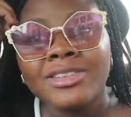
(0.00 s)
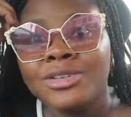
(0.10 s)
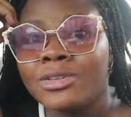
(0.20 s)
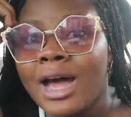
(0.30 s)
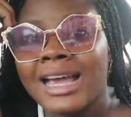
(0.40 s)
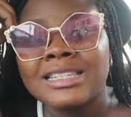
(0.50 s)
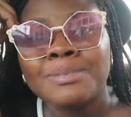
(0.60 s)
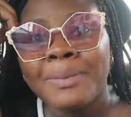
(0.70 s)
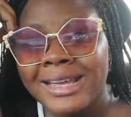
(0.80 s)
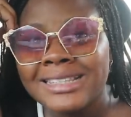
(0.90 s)
do you know I
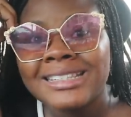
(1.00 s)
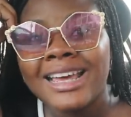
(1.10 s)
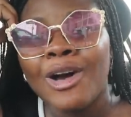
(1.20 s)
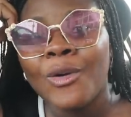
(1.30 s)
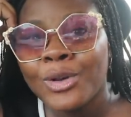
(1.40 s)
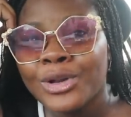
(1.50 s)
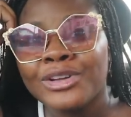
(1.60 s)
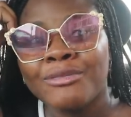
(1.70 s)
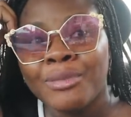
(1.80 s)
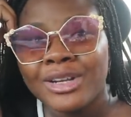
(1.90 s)
spent a whole lot
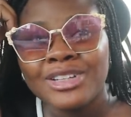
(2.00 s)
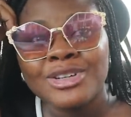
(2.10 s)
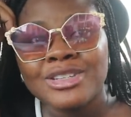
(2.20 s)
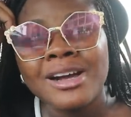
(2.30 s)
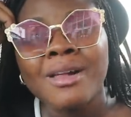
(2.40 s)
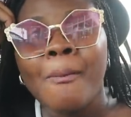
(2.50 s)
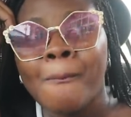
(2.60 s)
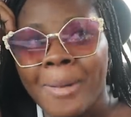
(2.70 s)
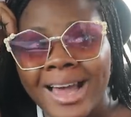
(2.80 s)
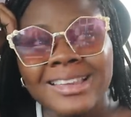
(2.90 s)
of money just
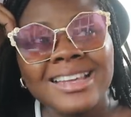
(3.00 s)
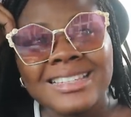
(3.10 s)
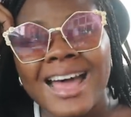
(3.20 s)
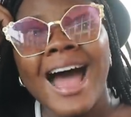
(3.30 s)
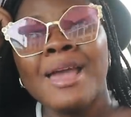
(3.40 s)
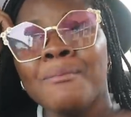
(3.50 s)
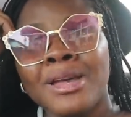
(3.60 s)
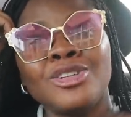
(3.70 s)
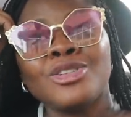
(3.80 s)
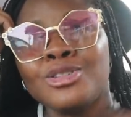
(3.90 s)
buying things that I
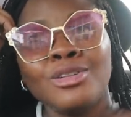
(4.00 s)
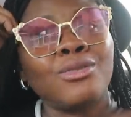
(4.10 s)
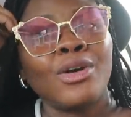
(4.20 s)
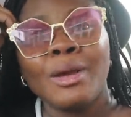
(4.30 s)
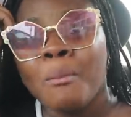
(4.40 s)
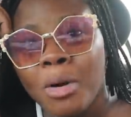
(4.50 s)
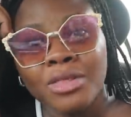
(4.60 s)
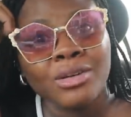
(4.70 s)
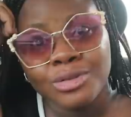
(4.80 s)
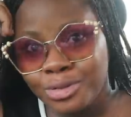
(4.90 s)
may just use for a
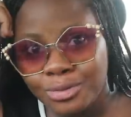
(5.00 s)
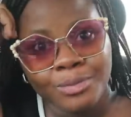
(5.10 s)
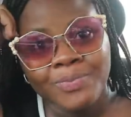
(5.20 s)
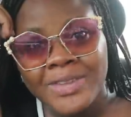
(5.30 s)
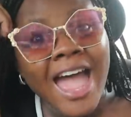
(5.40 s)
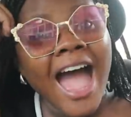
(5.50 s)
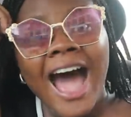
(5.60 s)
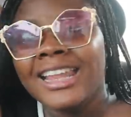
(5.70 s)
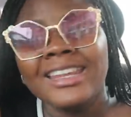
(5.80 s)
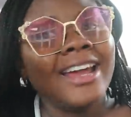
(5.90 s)
month or two,
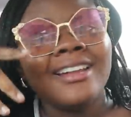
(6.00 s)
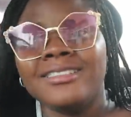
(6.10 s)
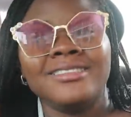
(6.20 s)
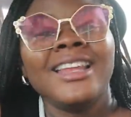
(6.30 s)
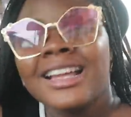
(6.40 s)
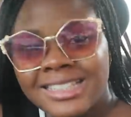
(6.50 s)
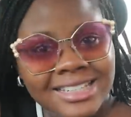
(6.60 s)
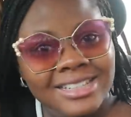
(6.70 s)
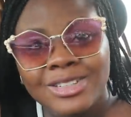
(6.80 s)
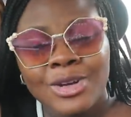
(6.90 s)
and then that's
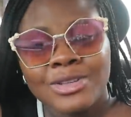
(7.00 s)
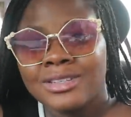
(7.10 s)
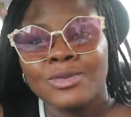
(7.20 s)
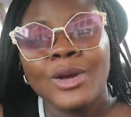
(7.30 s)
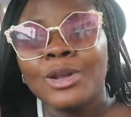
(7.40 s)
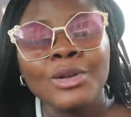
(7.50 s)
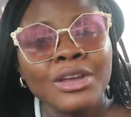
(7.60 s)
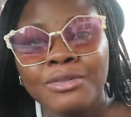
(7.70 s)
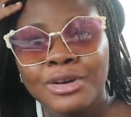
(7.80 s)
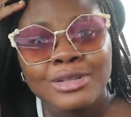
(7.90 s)
it, because we're not
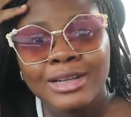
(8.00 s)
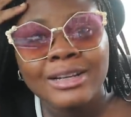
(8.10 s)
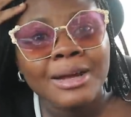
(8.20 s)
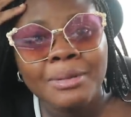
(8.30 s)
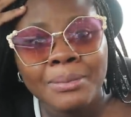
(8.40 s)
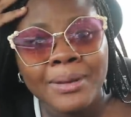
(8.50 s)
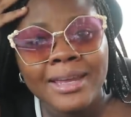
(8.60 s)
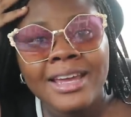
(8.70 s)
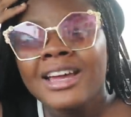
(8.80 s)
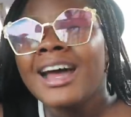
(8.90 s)
looking forward to another
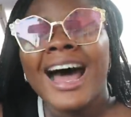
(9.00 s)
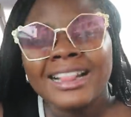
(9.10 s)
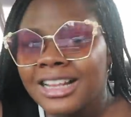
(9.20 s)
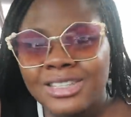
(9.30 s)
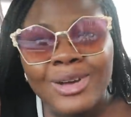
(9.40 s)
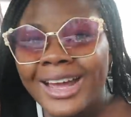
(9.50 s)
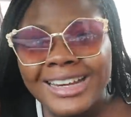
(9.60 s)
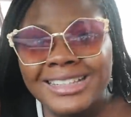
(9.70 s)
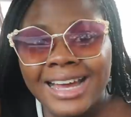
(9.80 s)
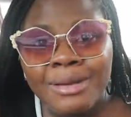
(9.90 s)
baby, at least not
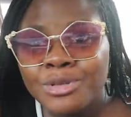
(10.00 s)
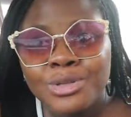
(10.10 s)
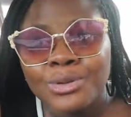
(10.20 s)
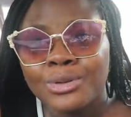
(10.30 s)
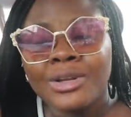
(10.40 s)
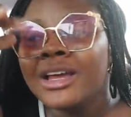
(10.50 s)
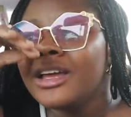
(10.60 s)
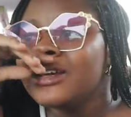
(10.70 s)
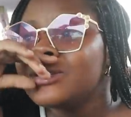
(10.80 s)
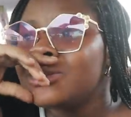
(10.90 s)
anytime soon.
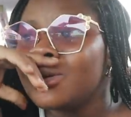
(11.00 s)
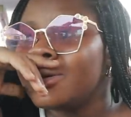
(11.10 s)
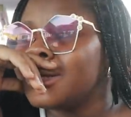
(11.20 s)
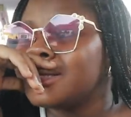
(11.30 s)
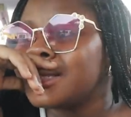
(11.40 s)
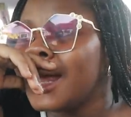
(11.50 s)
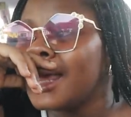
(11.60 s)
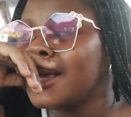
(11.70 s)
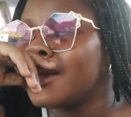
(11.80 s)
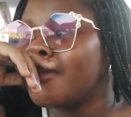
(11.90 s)
So it's
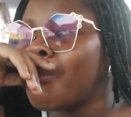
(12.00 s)
like,